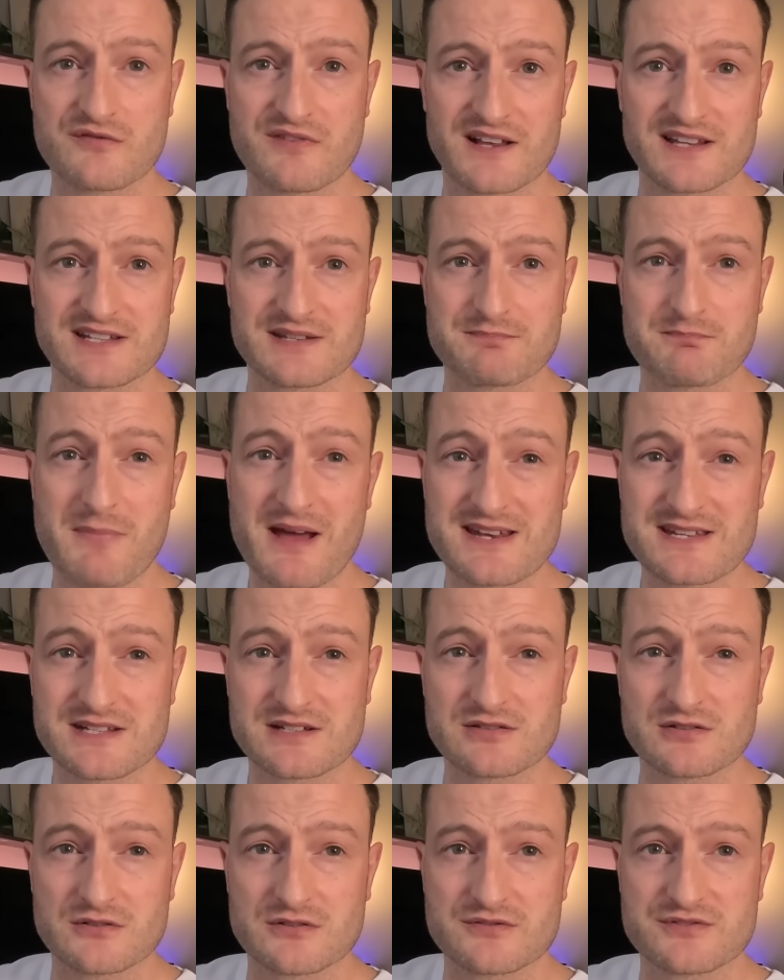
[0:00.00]
valid
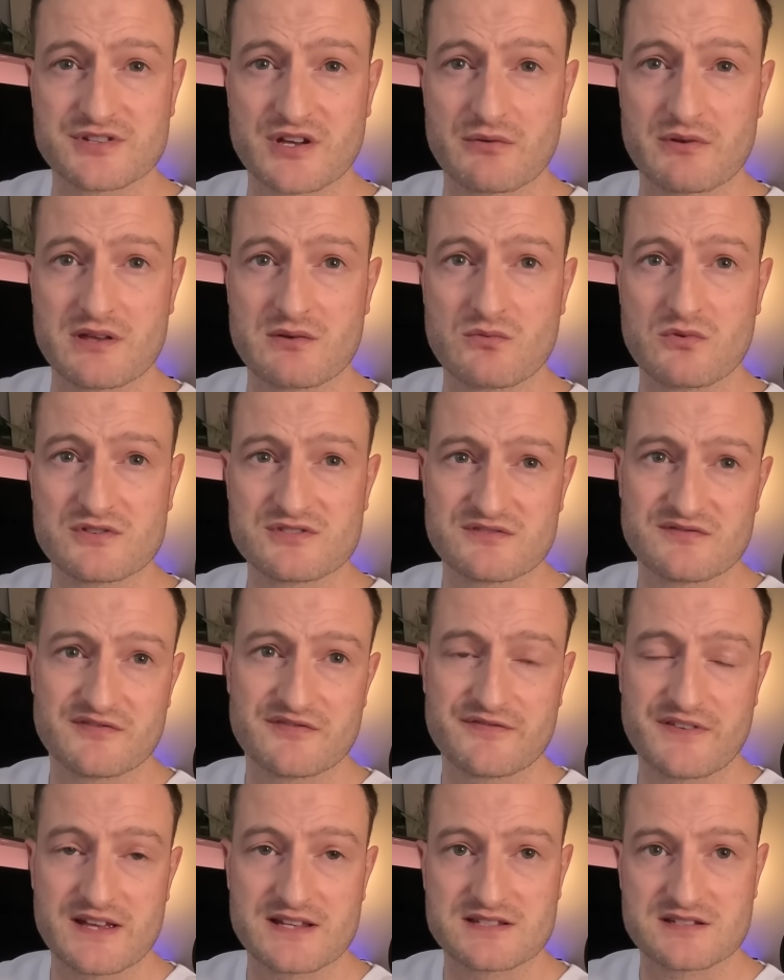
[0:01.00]
medical, so he wasn't
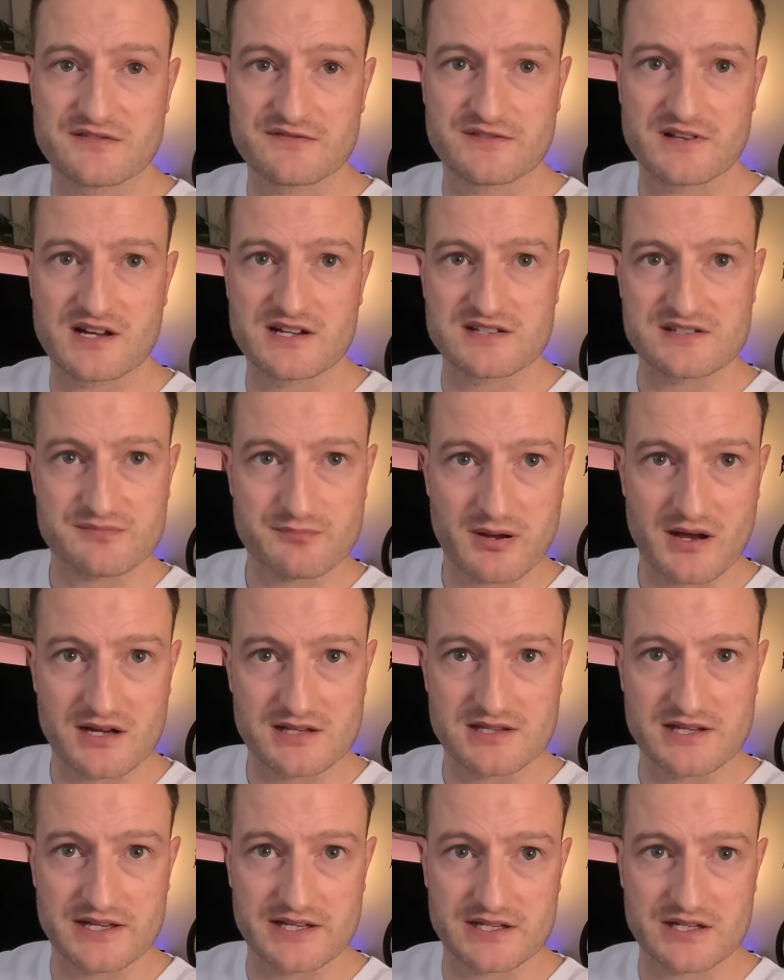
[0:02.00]
fit to fly as
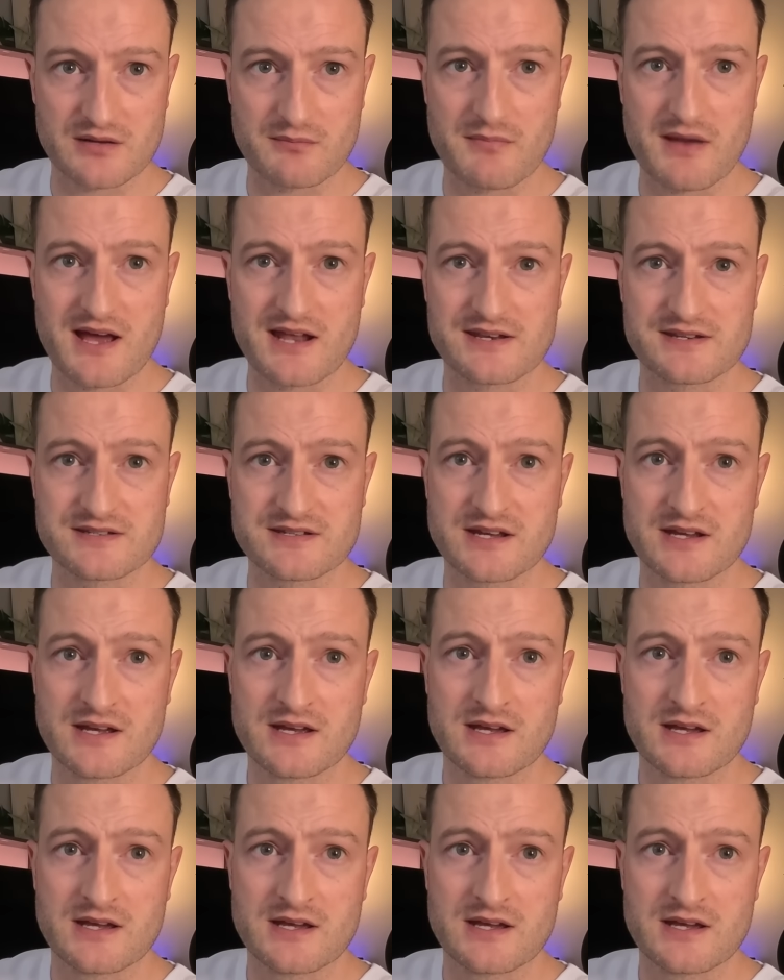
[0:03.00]
pilot in command,